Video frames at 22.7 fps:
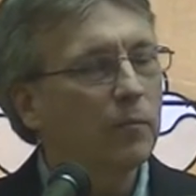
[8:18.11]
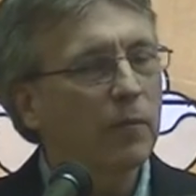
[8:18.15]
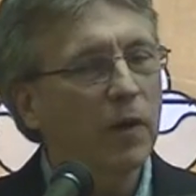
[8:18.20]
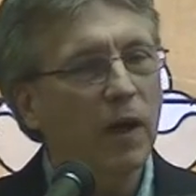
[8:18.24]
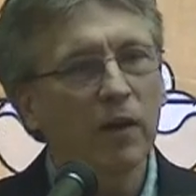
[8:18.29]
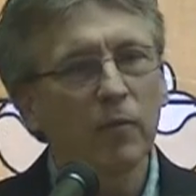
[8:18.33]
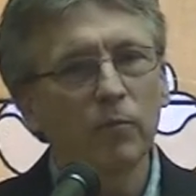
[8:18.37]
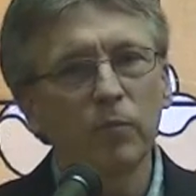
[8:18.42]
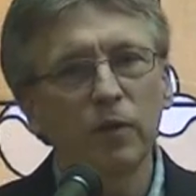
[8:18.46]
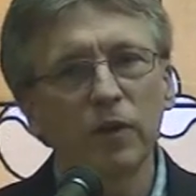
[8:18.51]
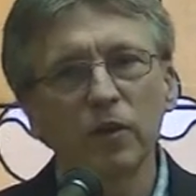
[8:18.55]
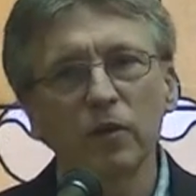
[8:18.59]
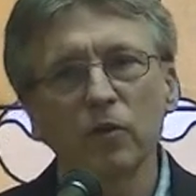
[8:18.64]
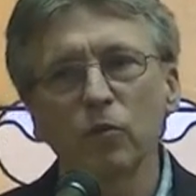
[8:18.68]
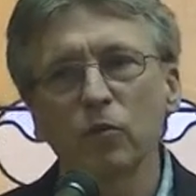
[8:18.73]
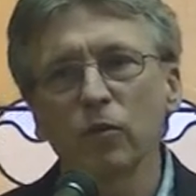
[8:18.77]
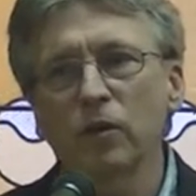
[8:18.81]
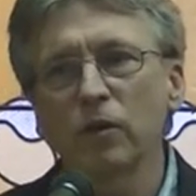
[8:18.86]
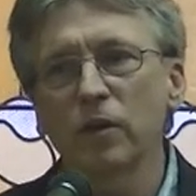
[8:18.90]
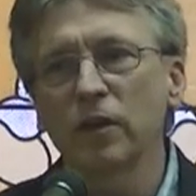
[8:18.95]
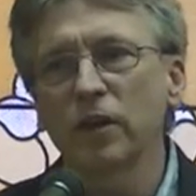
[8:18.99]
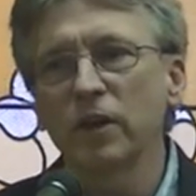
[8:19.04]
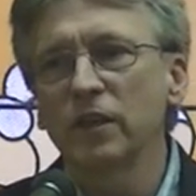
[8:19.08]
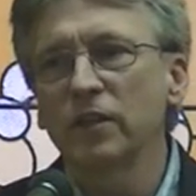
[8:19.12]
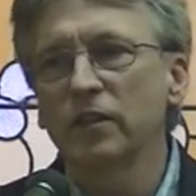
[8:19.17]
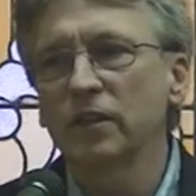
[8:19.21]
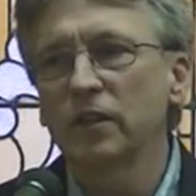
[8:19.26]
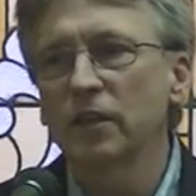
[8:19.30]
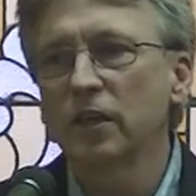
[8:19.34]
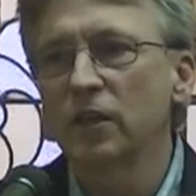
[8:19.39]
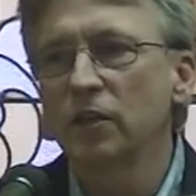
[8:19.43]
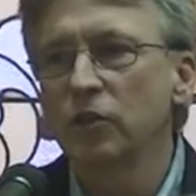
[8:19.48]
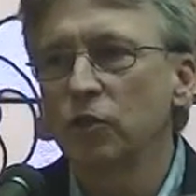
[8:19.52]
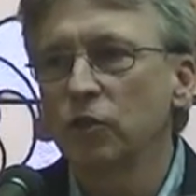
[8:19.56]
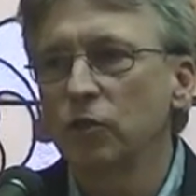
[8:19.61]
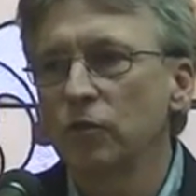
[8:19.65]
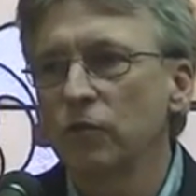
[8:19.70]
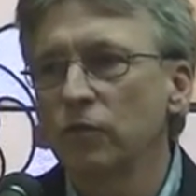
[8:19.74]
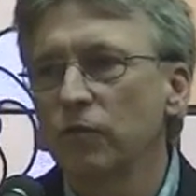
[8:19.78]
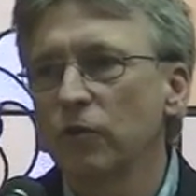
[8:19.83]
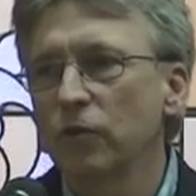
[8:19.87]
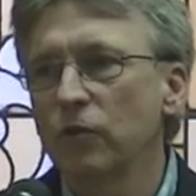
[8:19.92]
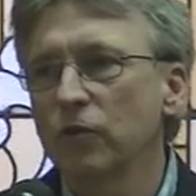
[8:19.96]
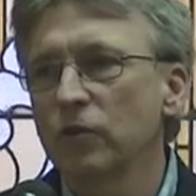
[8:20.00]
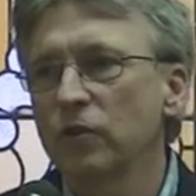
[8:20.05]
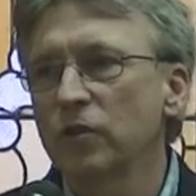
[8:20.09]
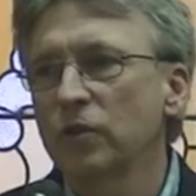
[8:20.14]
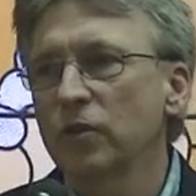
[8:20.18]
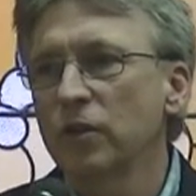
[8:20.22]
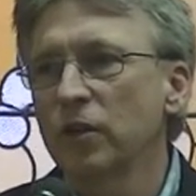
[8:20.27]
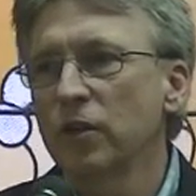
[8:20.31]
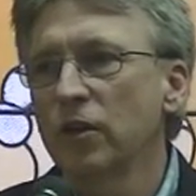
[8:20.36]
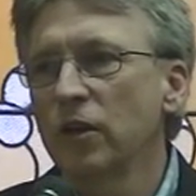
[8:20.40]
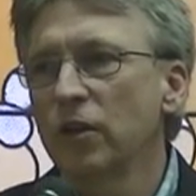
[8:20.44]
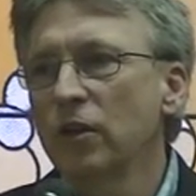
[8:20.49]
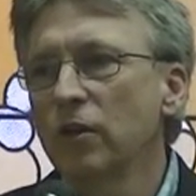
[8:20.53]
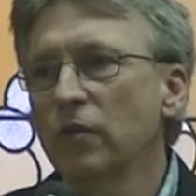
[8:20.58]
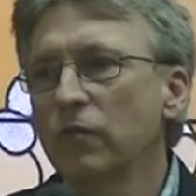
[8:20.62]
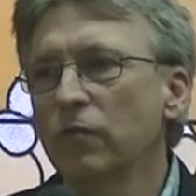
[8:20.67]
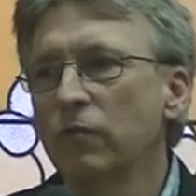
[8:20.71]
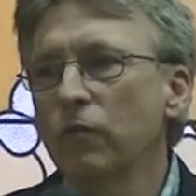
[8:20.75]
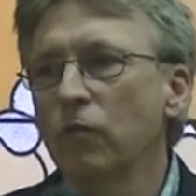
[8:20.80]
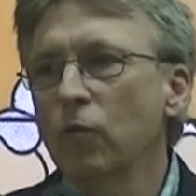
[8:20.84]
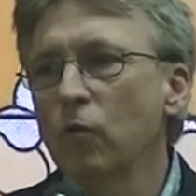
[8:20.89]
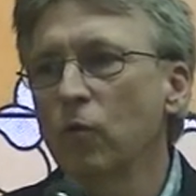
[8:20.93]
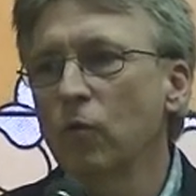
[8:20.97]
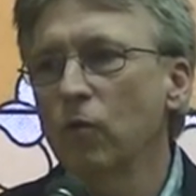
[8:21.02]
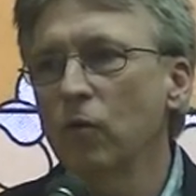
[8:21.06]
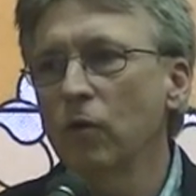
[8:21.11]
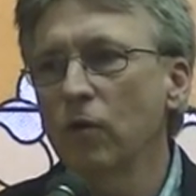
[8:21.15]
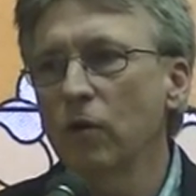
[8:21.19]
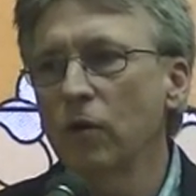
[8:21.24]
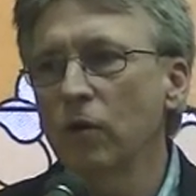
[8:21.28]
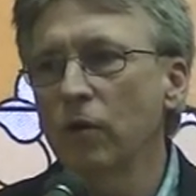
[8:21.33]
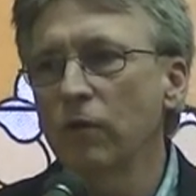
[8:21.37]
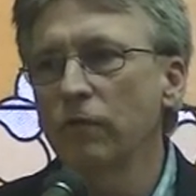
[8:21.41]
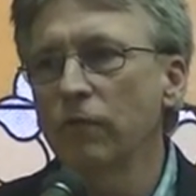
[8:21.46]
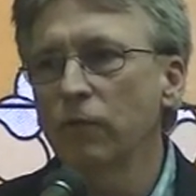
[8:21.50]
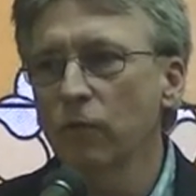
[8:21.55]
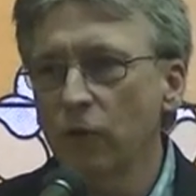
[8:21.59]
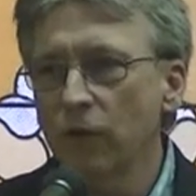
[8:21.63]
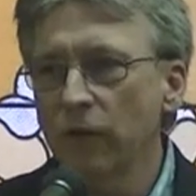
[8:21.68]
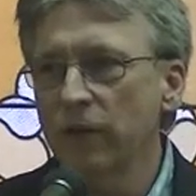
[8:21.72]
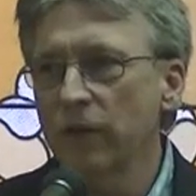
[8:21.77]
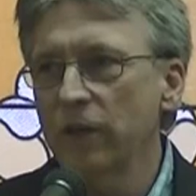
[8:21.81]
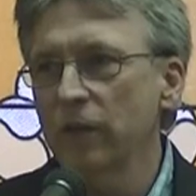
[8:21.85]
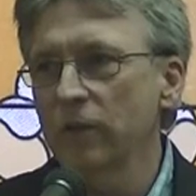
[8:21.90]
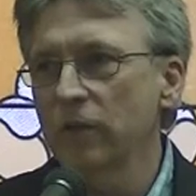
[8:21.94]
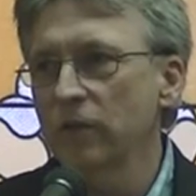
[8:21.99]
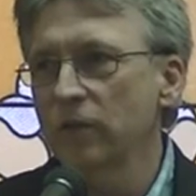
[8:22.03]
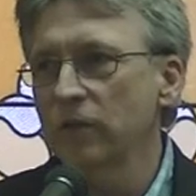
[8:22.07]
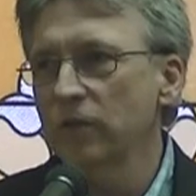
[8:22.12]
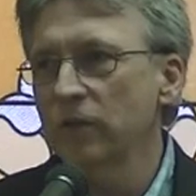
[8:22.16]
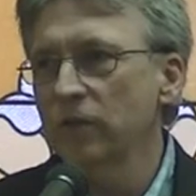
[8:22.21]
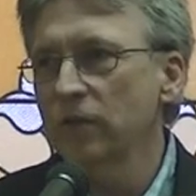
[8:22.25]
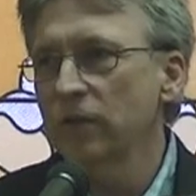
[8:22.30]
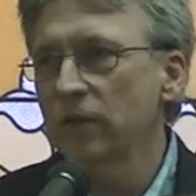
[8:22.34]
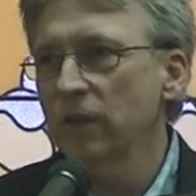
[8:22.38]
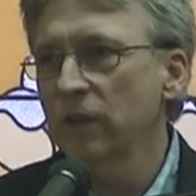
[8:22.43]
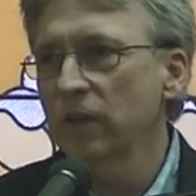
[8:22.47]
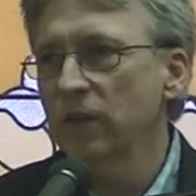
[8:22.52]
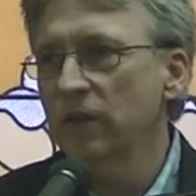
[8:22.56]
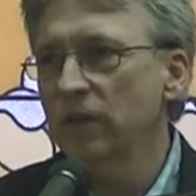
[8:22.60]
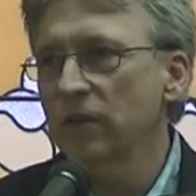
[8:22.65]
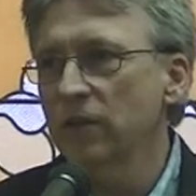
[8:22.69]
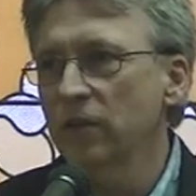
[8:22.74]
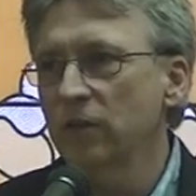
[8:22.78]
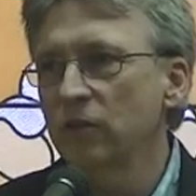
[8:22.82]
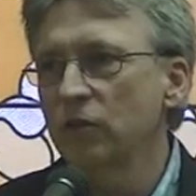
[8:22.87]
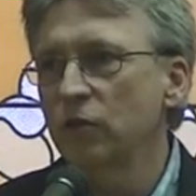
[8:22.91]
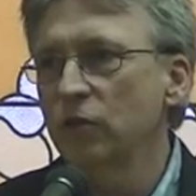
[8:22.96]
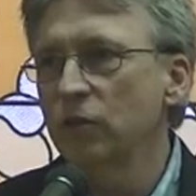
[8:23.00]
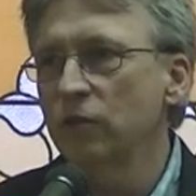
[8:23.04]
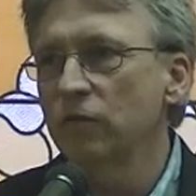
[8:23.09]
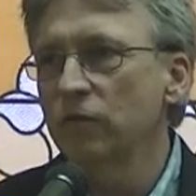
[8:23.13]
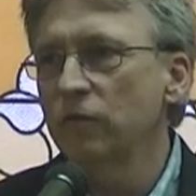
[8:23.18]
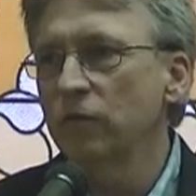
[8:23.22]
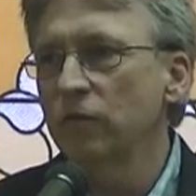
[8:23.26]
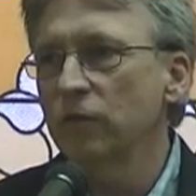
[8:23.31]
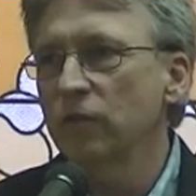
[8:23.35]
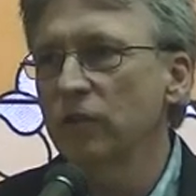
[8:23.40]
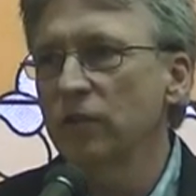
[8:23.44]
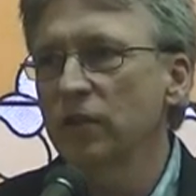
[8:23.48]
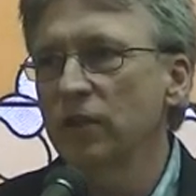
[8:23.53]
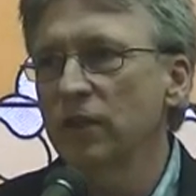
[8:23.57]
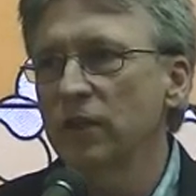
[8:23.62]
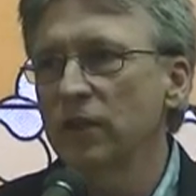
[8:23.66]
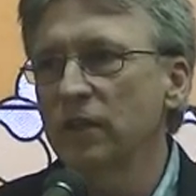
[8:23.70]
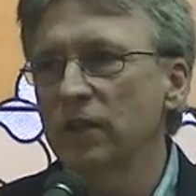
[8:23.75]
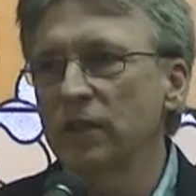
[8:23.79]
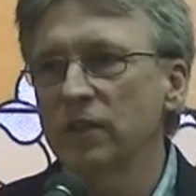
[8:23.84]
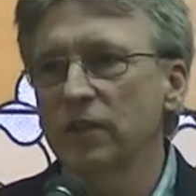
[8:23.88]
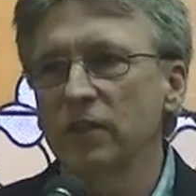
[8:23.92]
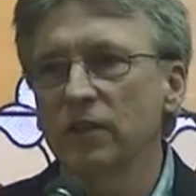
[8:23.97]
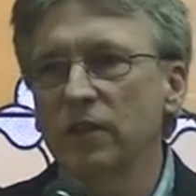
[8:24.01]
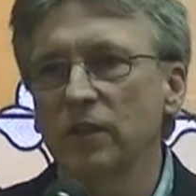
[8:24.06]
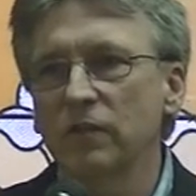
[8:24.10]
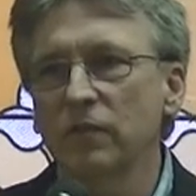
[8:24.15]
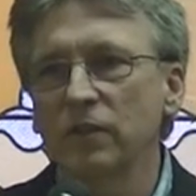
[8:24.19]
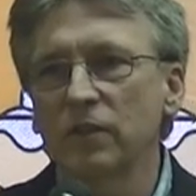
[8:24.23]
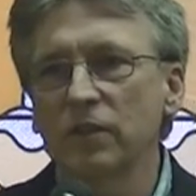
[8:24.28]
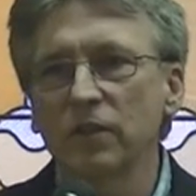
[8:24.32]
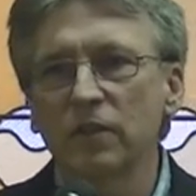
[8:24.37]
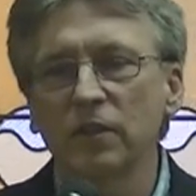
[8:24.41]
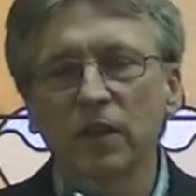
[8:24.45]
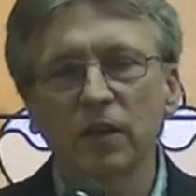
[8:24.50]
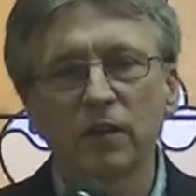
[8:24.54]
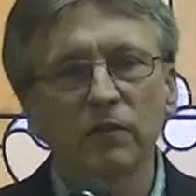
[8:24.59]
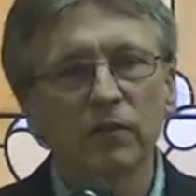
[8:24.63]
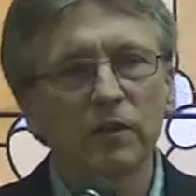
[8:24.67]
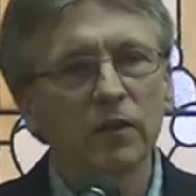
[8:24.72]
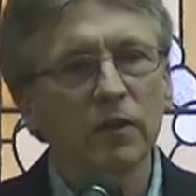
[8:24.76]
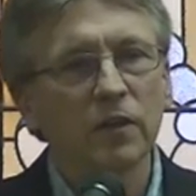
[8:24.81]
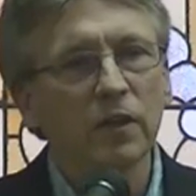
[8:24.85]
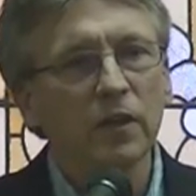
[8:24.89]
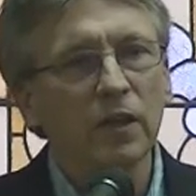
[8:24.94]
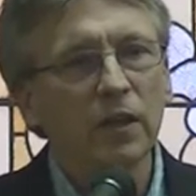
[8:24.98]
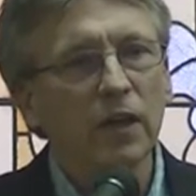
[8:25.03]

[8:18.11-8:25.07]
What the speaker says: I've been organizing on June 1st for 40 years. I started June 1st, 1977.